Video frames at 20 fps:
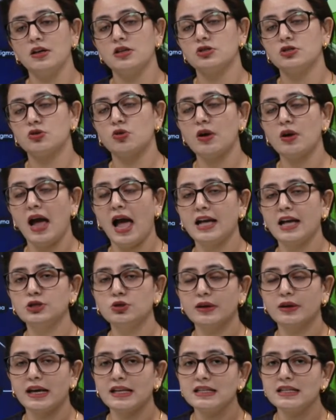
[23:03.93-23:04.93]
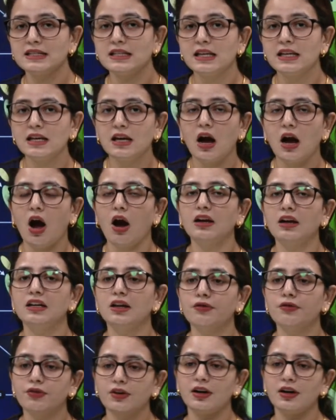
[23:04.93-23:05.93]
So as you can see how
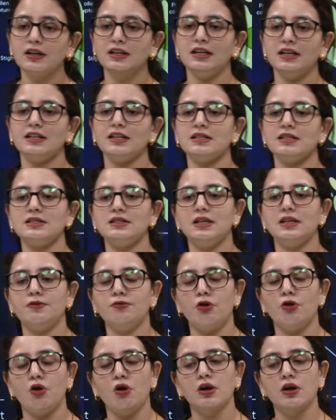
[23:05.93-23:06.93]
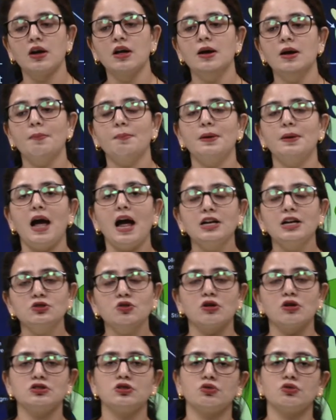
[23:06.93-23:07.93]
difficult it is for
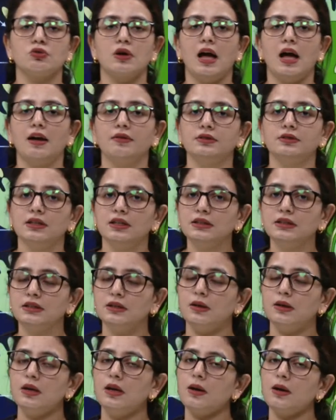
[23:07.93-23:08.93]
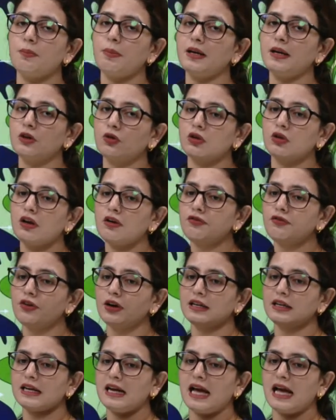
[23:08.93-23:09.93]
plants also to have this particular
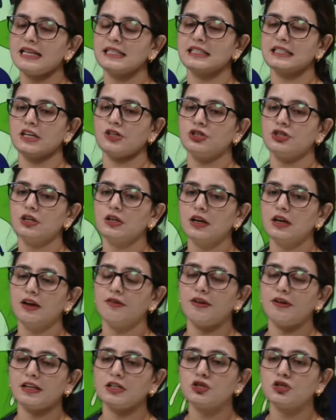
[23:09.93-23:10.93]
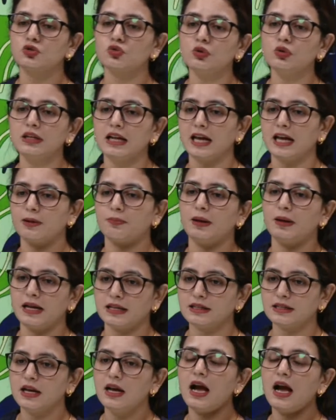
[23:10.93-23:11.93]
fertilization events to take
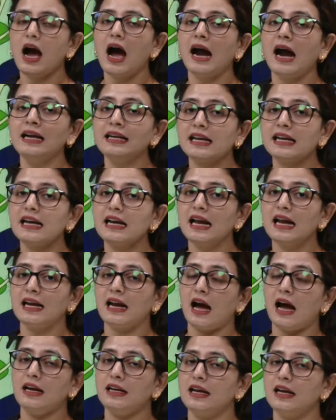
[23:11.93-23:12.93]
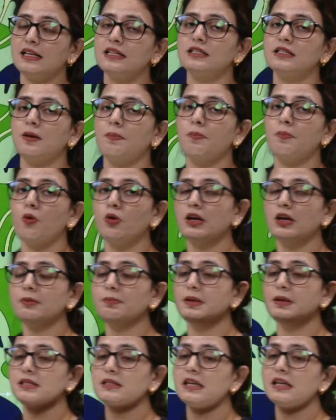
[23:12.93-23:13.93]
place. Until and unless the
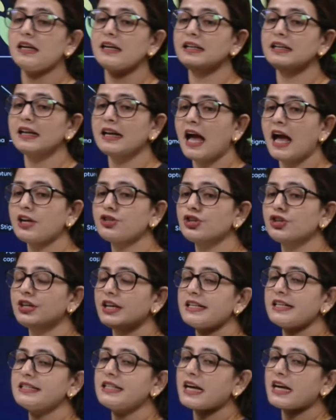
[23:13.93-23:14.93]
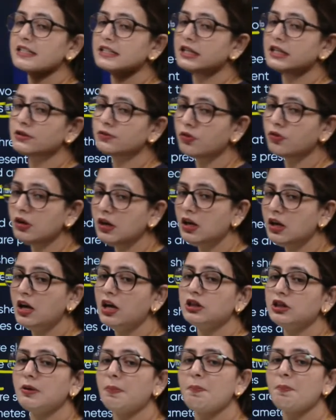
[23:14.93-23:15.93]
pollen pistil interaction is successful,
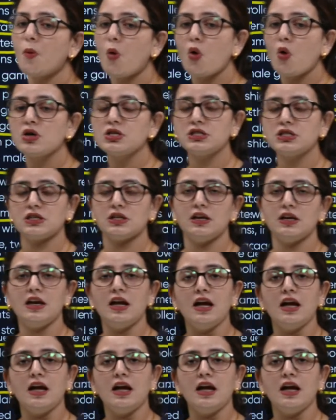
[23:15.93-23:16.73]
the post